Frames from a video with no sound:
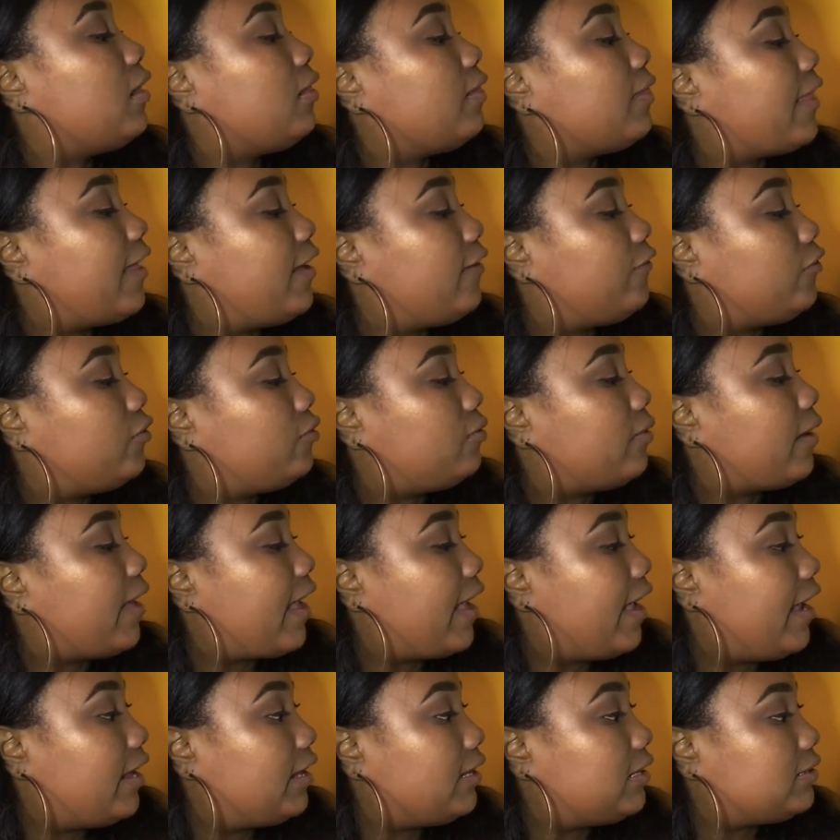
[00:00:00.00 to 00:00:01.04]
Level
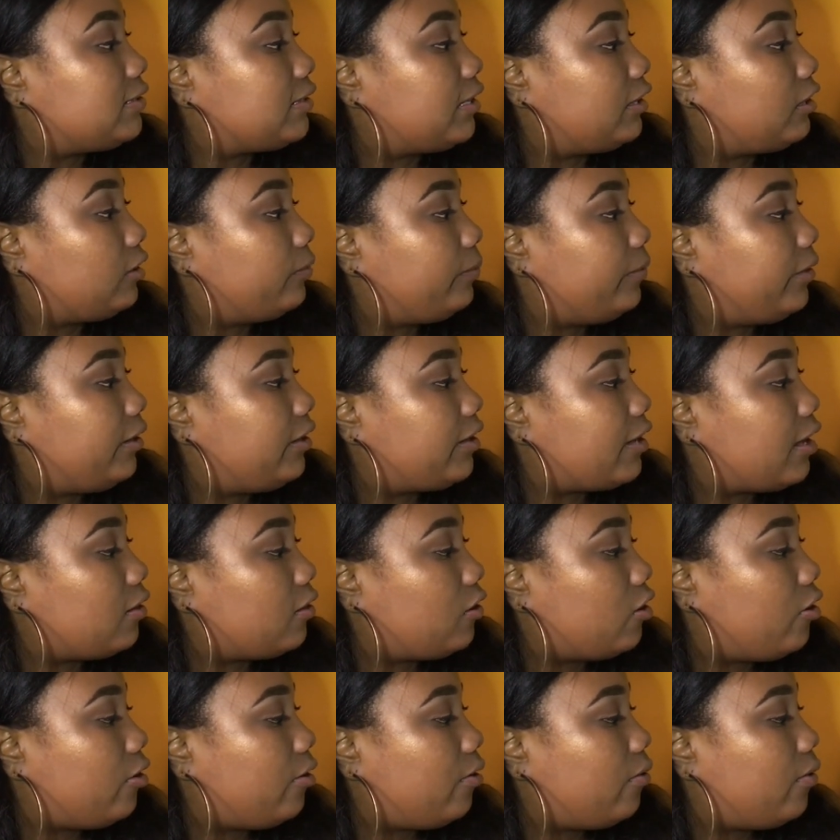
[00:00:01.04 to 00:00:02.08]
8 is going to be
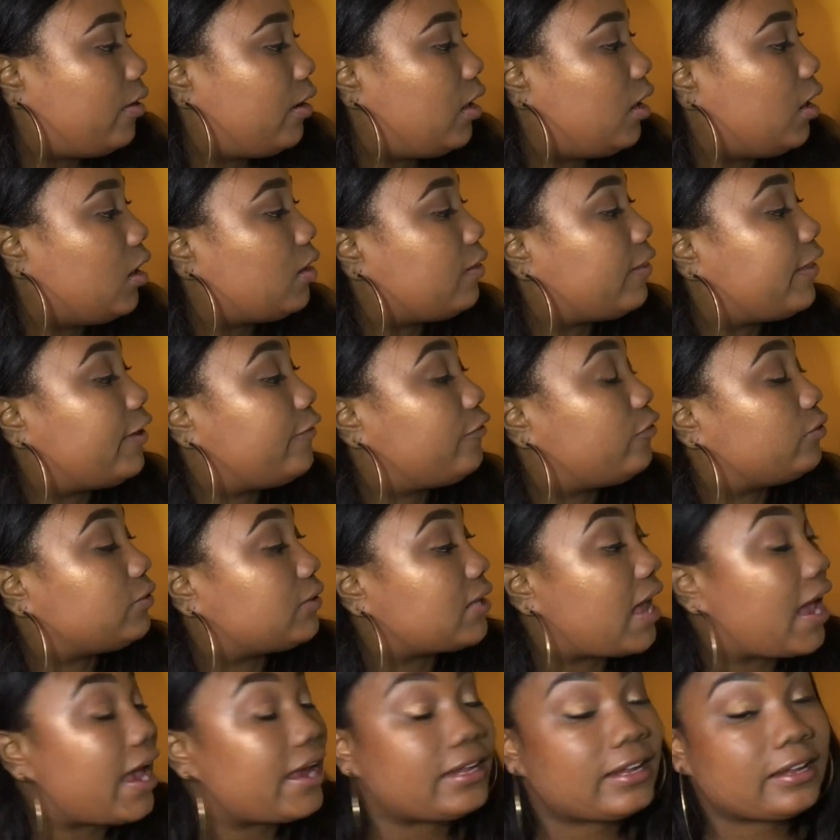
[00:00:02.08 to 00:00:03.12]
yellow. Level
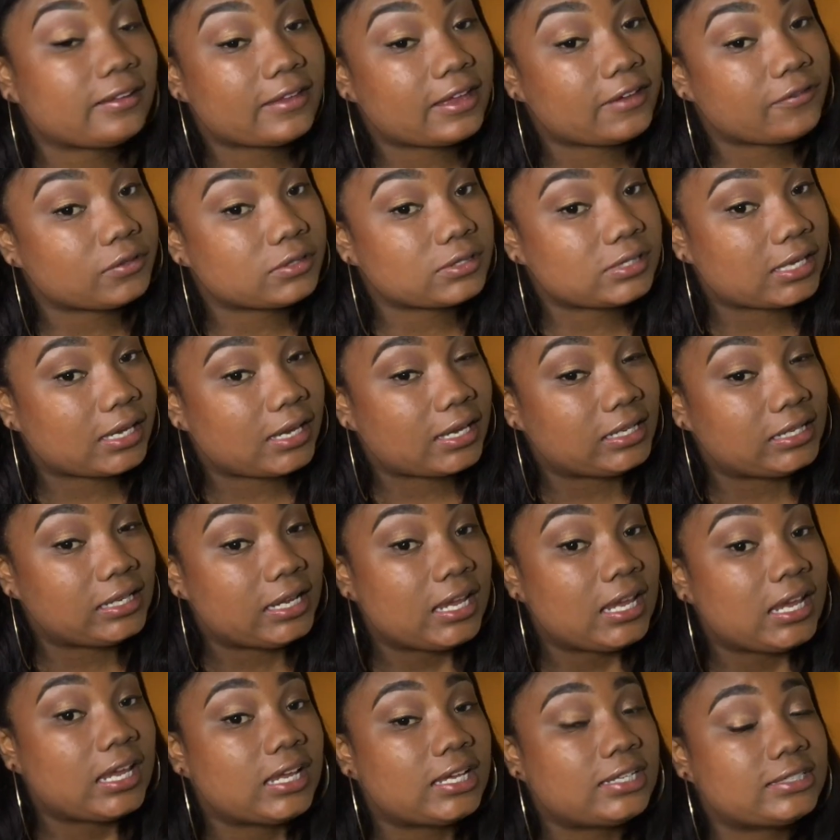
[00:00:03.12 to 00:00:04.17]
9 and level 10
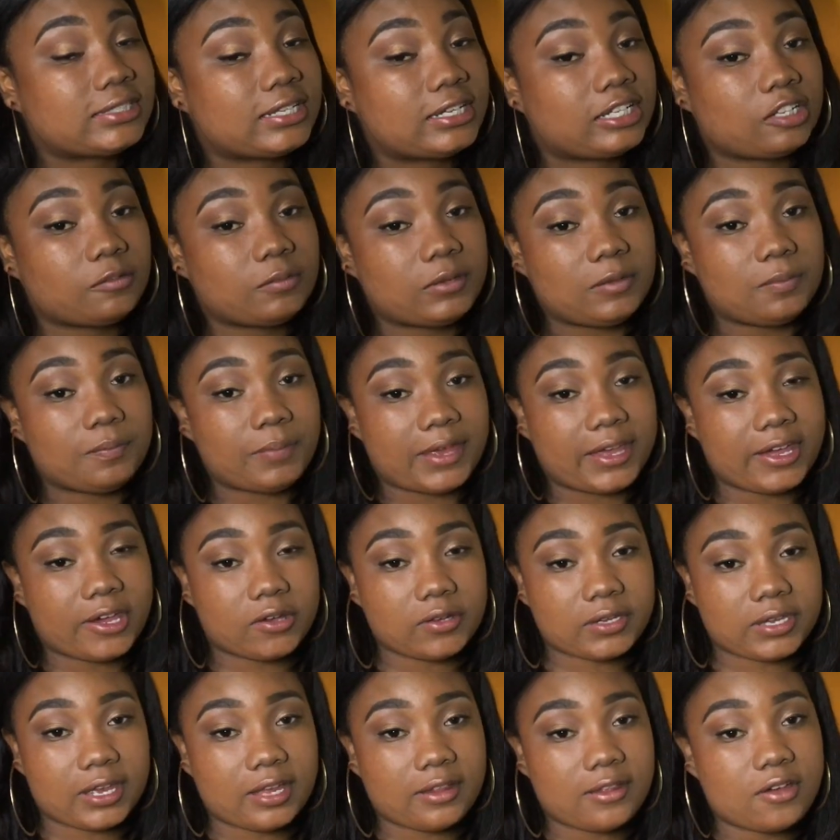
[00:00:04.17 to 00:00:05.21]
is going to be
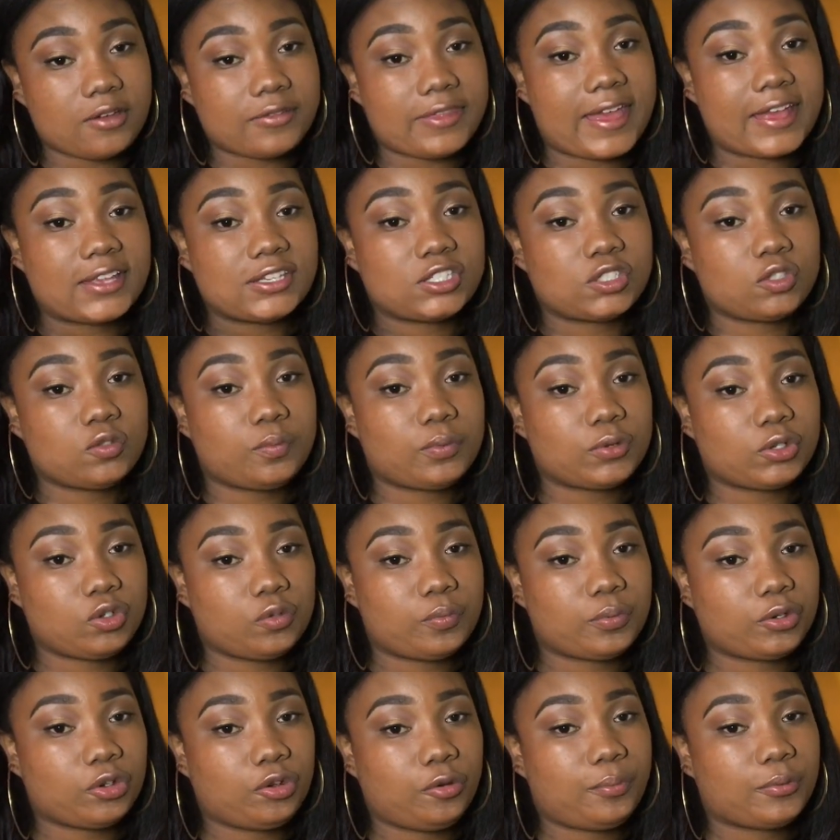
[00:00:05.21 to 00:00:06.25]
pale yellow. That's super
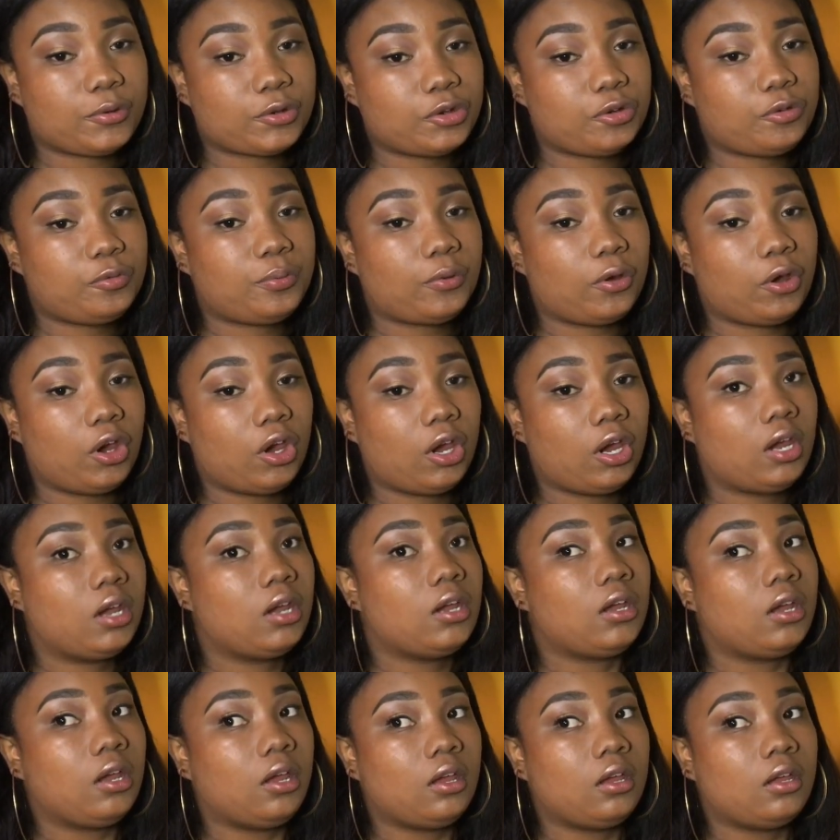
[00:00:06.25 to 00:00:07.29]
duper duper duper
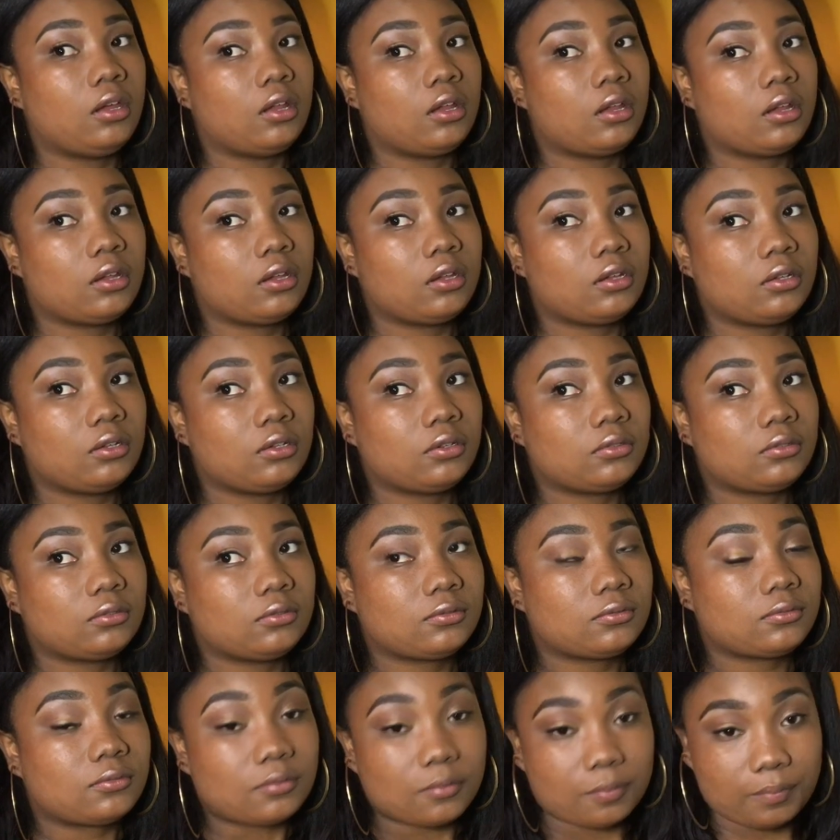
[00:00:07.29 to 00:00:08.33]

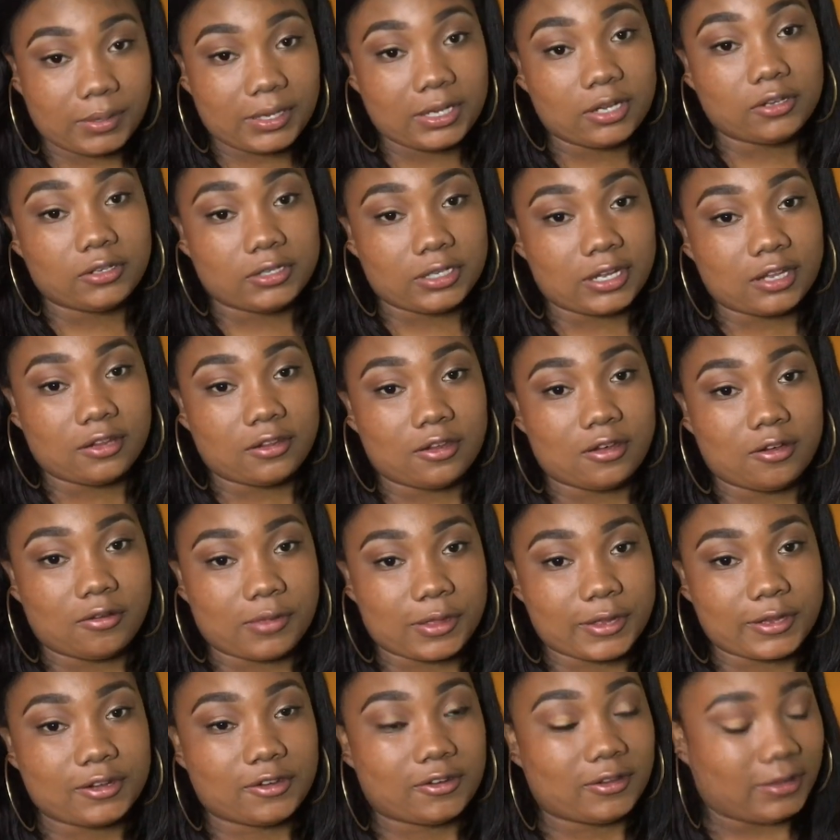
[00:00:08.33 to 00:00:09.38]
pale yellow,
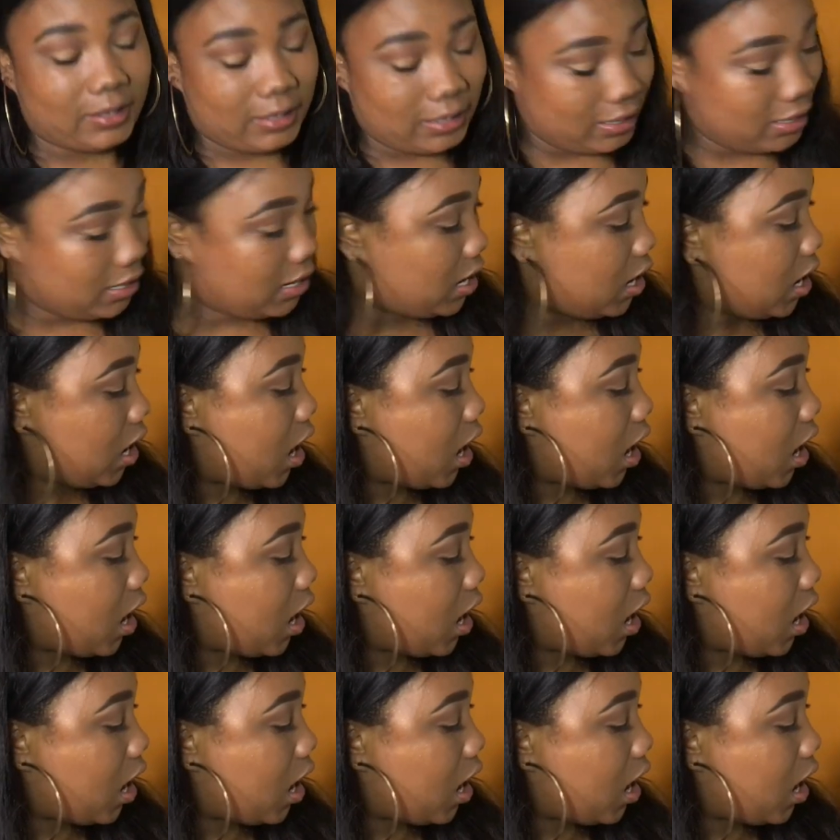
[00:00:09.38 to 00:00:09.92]
literally.